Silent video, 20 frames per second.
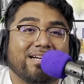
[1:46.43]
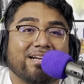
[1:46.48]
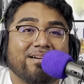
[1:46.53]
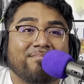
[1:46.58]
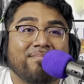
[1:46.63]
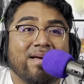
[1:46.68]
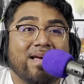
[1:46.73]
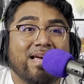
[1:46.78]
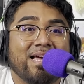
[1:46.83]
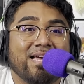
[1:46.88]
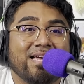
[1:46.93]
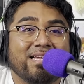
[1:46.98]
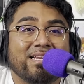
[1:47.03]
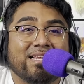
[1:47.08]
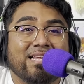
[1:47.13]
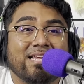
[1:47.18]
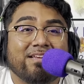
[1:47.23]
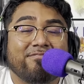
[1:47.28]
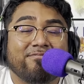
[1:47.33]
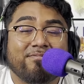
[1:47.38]

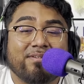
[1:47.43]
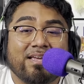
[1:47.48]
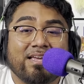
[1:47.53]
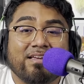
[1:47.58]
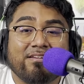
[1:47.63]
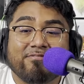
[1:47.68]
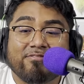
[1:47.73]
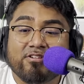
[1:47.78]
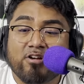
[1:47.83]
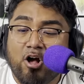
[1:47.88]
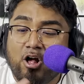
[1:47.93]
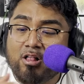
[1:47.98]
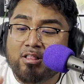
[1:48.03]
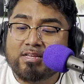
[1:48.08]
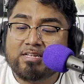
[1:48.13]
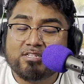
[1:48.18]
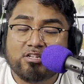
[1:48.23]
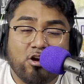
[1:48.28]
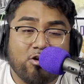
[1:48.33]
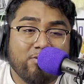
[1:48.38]
if
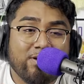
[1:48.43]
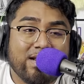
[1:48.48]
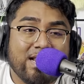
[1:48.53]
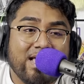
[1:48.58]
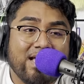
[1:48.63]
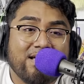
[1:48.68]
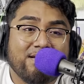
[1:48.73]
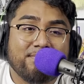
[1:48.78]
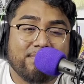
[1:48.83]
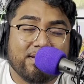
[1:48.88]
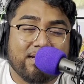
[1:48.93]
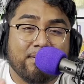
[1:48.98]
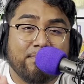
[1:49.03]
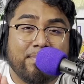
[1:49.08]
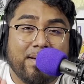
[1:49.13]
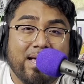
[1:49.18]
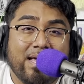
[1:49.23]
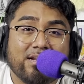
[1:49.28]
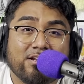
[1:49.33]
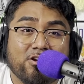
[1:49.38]
calling Darvin Ham a
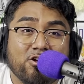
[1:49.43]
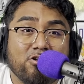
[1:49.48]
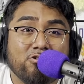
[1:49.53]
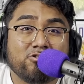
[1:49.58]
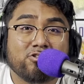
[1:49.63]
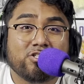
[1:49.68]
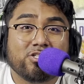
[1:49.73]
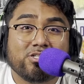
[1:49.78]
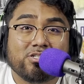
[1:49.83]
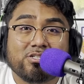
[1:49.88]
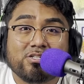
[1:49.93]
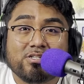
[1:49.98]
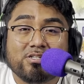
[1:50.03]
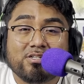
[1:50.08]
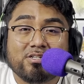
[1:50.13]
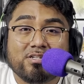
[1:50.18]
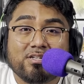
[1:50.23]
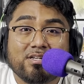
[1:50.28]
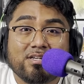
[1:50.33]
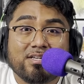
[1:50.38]
bad coach
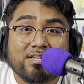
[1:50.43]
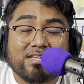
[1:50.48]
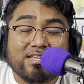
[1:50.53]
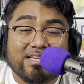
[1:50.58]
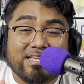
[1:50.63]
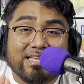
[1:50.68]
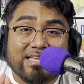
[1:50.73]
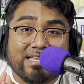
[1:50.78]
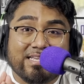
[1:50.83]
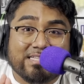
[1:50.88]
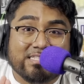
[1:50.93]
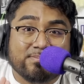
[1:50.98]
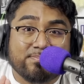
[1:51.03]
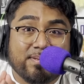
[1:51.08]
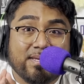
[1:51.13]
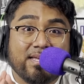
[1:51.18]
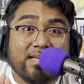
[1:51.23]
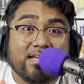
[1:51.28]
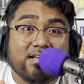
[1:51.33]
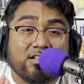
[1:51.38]
is
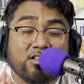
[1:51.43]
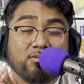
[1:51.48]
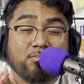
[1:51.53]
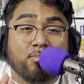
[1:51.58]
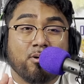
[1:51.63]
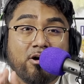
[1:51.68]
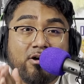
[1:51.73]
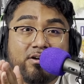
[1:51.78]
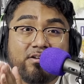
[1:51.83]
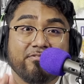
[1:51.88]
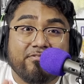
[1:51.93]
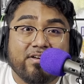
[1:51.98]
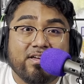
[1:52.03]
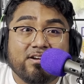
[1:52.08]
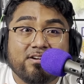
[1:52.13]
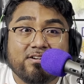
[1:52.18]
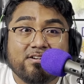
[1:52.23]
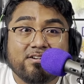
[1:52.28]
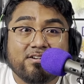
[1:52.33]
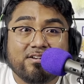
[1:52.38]
being a LeBron
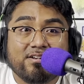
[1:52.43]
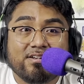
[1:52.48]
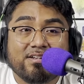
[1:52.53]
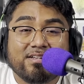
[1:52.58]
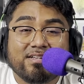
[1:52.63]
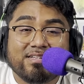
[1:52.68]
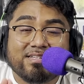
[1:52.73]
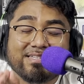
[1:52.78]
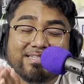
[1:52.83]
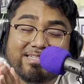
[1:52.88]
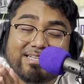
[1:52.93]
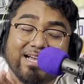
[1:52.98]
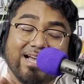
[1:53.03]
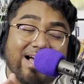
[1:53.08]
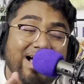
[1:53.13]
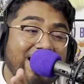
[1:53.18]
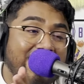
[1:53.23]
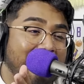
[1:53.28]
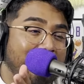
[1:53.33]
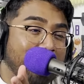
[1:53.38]
defender,
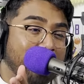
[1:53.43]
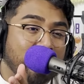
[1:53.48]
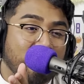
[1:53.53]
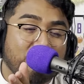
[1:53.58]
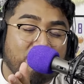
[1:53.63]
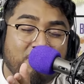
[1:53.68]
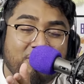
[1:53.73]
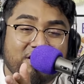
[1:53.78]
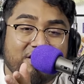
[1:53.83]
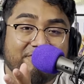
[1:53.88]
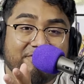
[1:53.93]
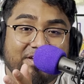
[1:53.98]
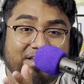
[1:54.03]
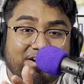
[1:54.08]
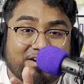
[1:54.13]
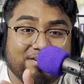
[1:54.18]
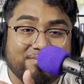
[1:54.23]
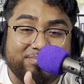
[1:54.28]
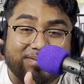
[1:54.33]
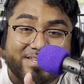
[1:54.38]
I'm a LeBron
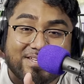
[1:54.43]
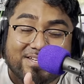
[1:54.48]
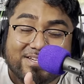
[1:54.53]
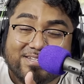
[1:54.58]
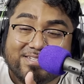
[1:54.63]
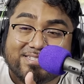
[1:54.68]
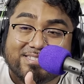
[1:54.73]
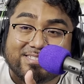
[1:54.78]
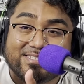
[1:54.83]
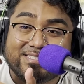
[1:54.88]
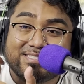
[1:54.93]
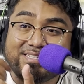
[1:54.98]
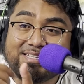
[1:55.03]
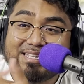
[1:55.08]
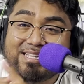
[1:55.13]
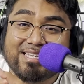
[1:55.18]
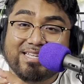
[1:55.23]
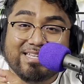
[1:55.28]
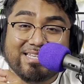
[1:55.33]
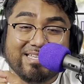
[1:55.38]
defender. Because
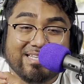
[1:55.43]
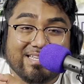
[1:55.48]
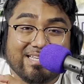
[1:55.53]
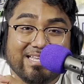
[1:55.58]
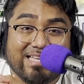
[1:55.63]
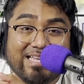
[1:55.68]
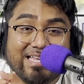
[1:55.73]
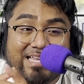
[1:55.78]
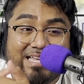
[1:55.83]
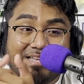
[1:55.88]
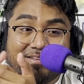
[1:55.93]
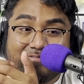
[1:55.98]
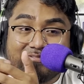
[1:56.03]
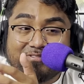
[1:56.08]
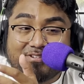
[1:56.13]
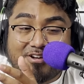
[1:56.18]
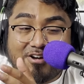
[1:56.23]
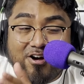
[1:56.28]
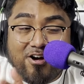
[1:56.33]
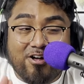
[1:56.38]
if
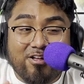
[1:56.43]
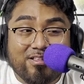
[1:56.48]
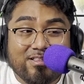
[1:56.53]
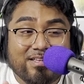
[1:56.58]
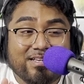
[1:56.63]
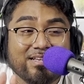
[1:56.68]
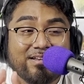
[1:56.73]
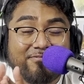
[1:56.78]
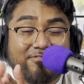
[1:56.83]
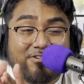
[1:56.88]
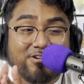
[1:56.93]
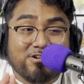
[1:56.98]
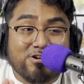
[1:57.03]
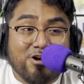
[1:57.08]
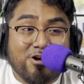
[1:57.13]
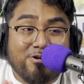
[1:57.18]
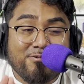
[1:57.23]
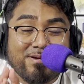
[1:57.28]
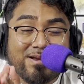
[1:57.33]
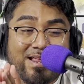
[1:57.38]
calling for
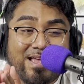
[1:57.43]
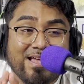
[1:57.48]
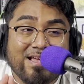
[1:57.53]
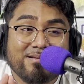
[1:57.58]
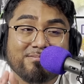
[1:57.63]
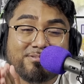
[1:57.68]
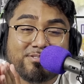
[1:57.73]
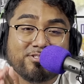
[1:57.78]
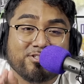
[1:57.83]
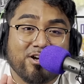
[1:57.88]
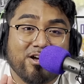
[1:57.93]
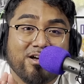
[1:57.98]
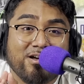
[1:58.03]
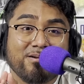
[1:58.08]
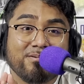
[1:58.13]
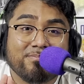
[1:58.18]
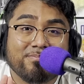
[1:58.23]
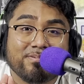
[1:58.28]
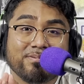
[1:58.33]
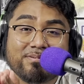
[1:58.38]
Darvin Ham's
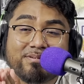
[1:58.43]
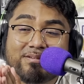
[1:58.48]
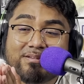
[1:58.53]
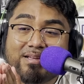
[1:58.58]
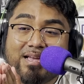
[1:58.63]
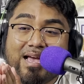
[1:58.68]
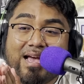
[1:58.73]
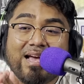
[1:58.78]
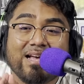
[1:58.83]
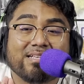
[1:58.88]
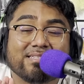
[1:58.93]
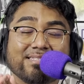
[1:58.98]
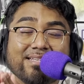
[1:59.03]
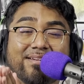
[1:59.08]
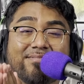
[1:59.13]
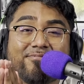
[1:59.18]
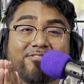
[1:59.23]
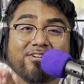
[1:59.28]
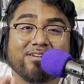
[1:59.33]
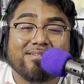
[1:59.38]
job,
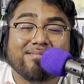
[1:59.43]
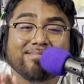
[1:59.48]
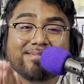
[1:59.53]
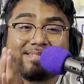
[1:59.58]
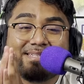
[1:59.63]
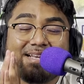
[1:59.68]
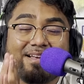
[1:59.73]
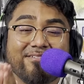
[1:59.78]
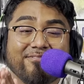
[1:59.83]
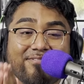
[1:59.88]
asking for him to get